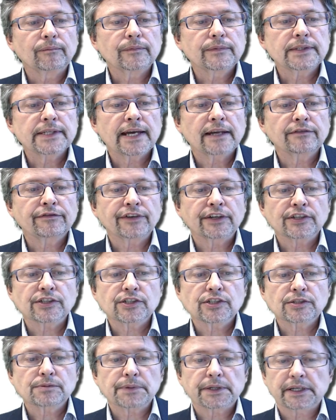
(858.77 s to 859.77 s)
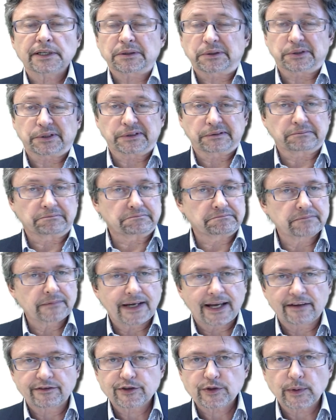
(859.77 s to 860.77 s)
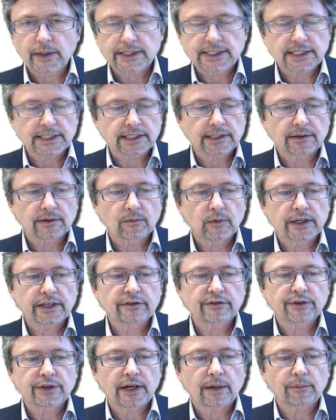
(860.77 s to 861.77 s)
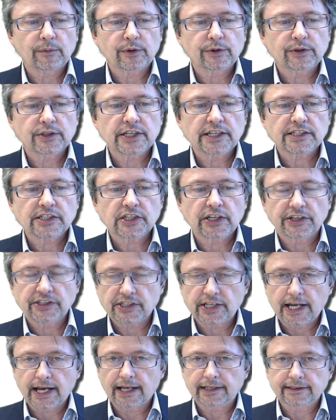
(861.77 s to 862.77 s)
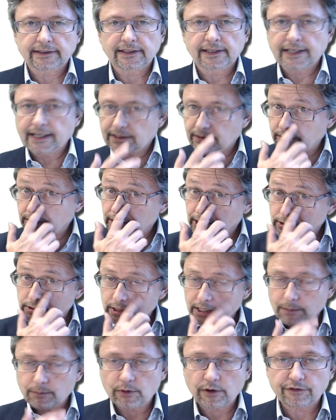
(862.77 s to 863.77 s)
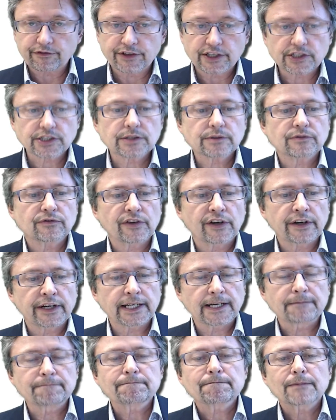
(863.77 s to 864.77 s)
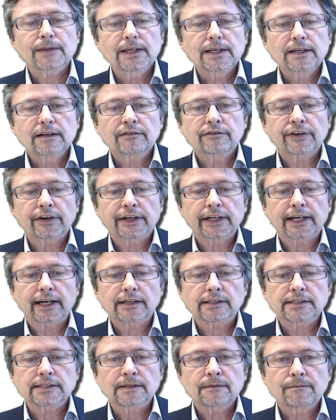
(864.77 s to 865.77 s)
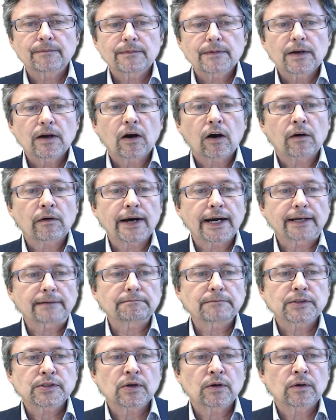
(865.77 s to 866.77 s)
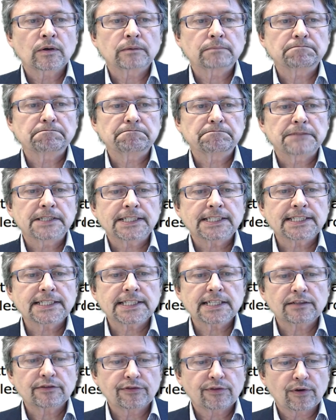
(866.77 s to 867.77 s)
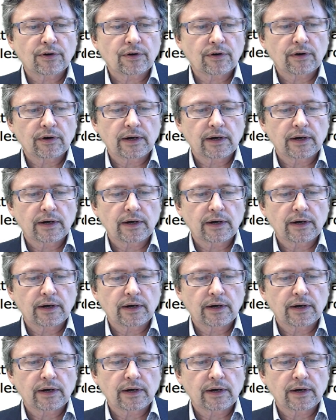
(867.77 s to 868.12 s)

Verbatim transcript: 10 fish, but I could have 20, whatever number, you just change that, and then you change the number of fish. It's very, very nice. All right, so this is it for